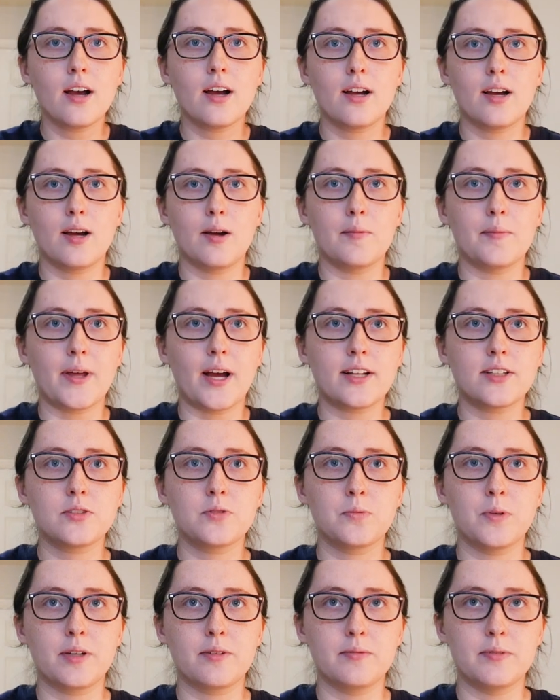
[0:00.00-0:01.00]
Um,
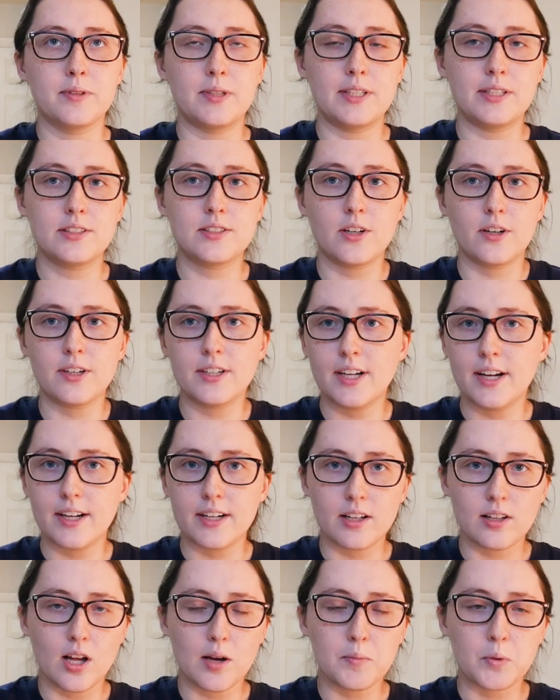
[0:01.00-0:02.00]
that's when we started
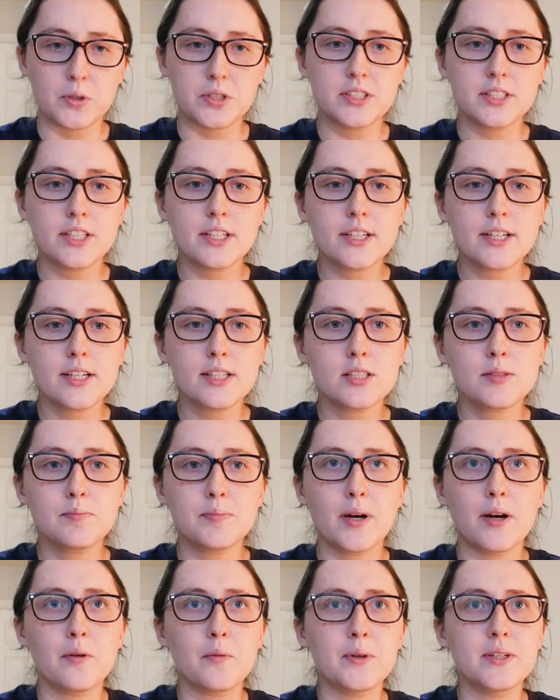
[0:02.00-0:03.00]
getting a lot more serious,
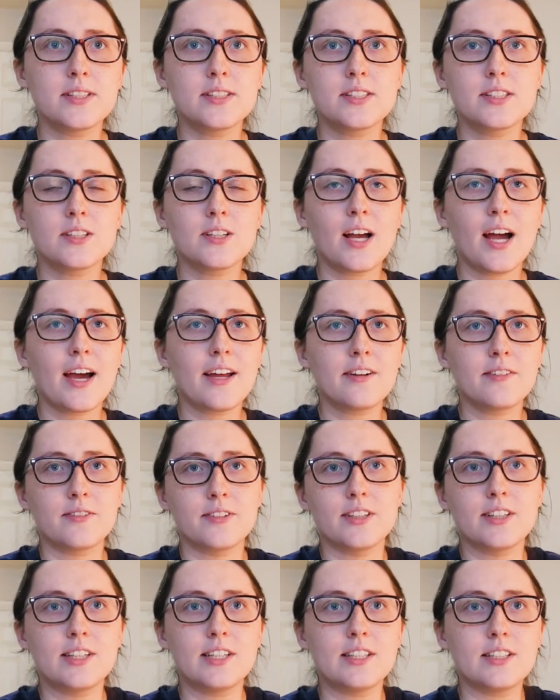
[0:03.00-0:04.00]
but we still hadn't
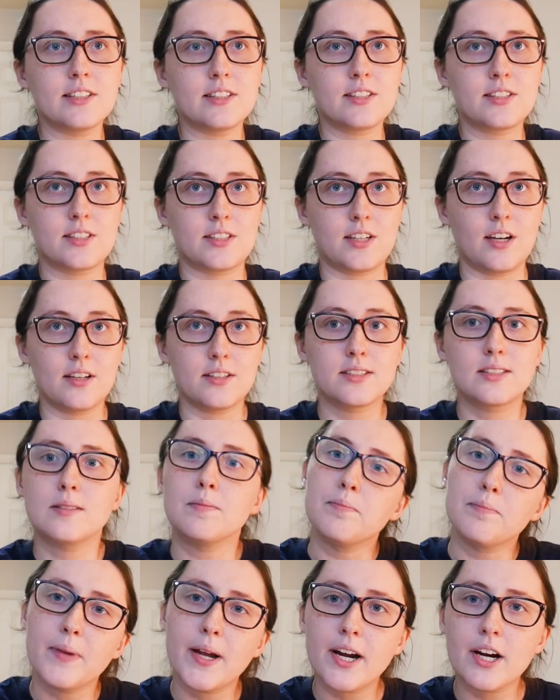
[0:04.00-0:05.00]
really
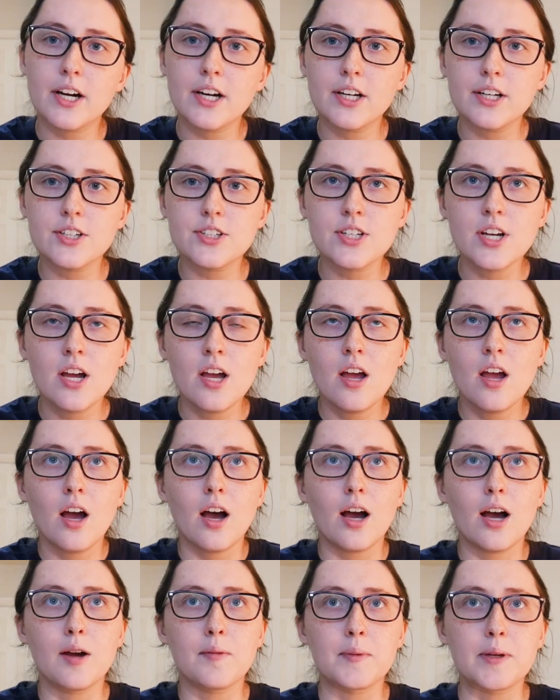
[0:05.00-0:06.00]
discussed marriage.
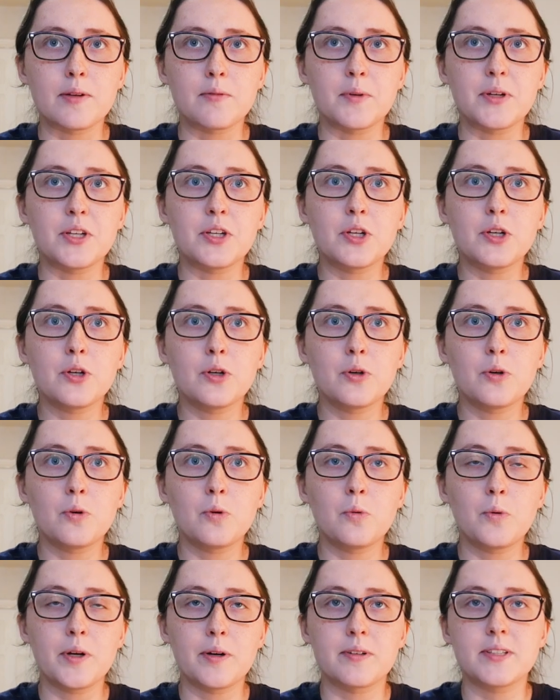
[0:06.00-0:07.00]
I mean, we
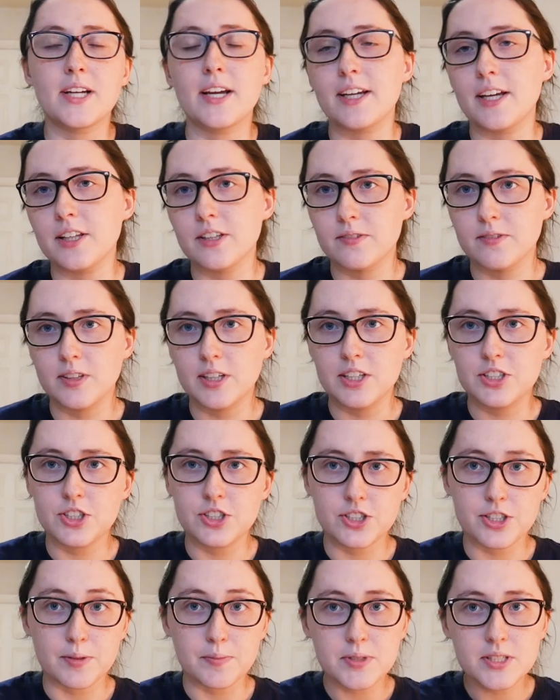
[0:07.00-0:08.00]
knew we were taking the
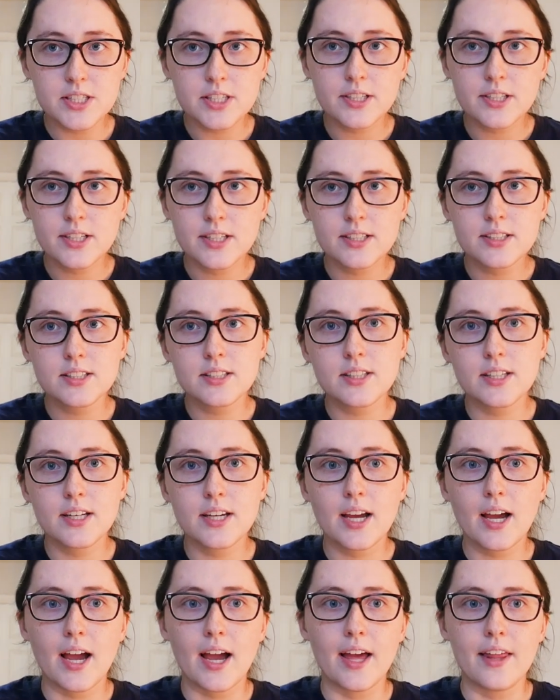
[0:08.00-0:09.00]
relationship
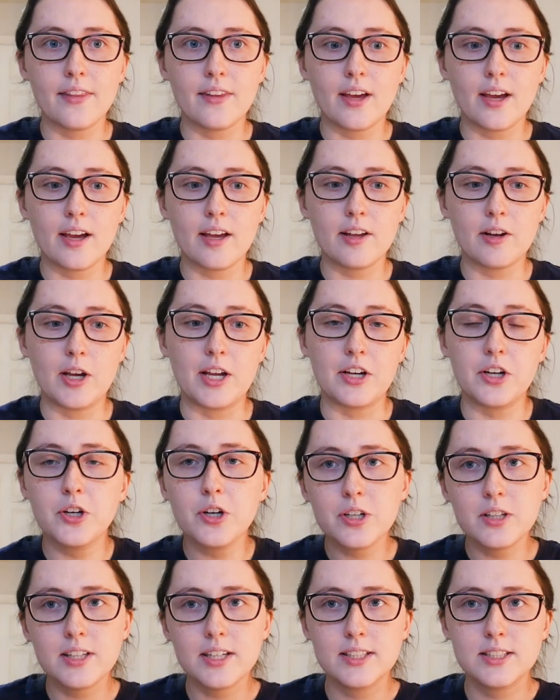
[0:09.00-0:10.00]
seriously and that it
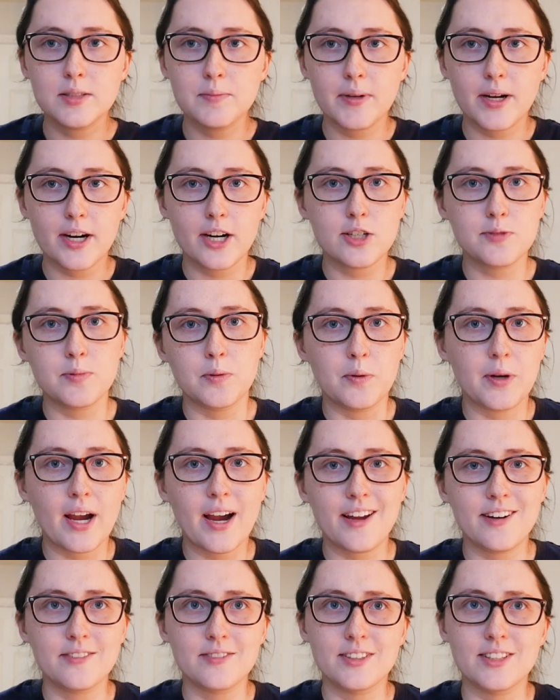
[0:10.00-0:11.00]
could lead to marriage, but we
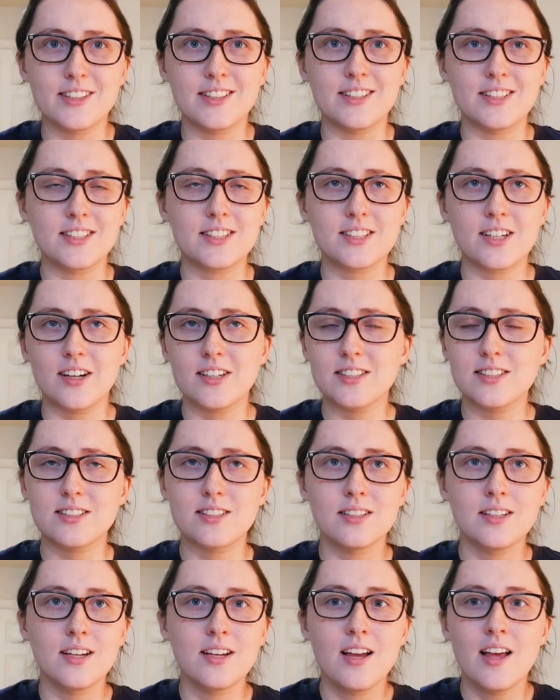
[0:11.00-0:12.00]
hadn't really
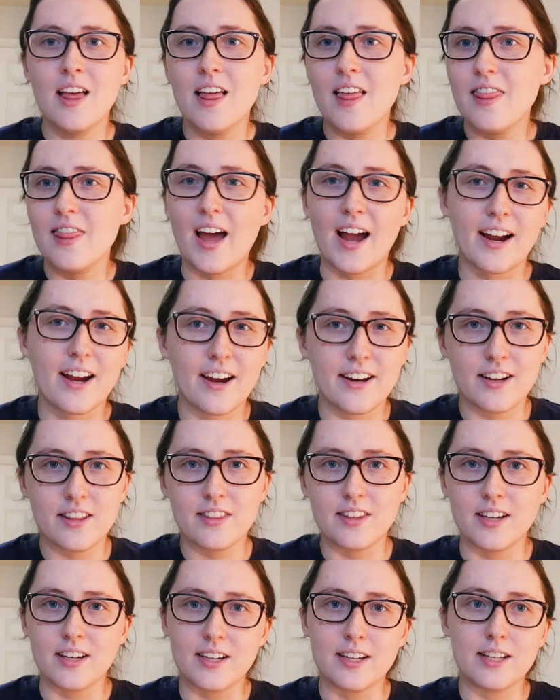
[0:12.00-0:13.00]
discussed that kind of
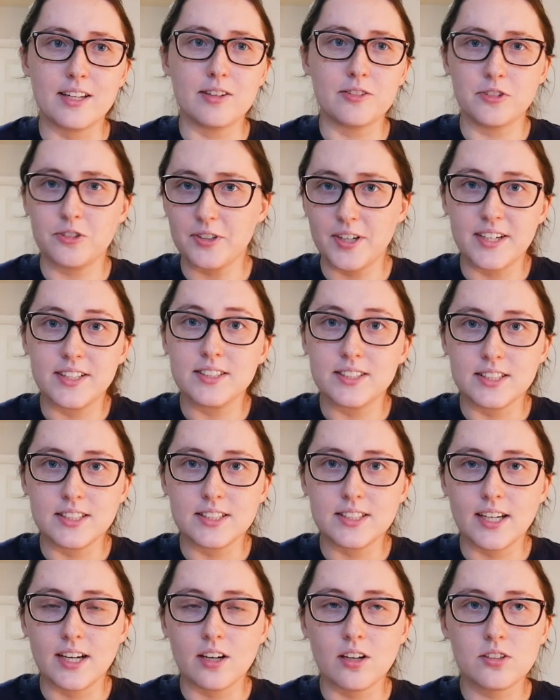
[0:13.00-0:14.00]
thing in great
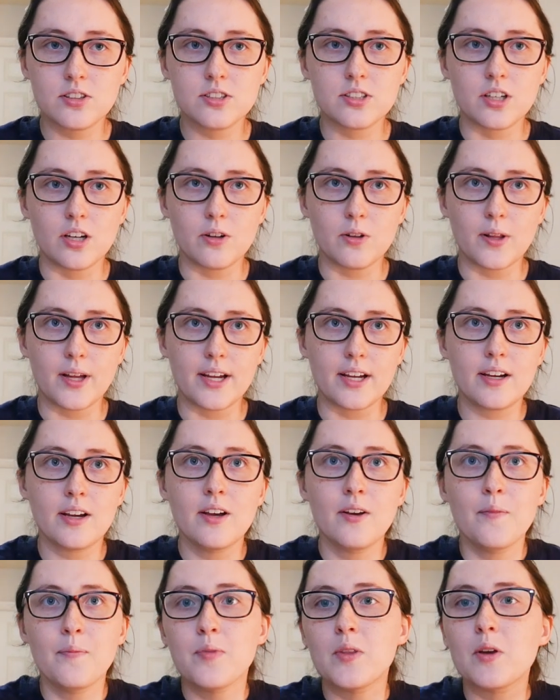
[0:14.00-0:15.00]
detail. So like
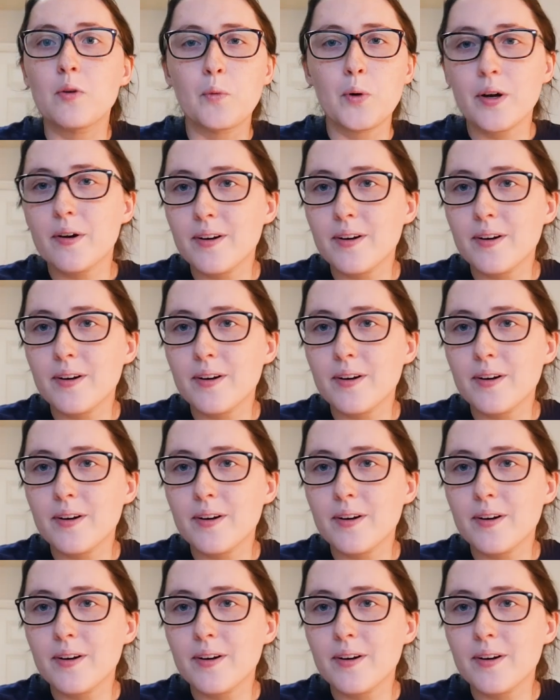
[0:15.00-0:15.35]
we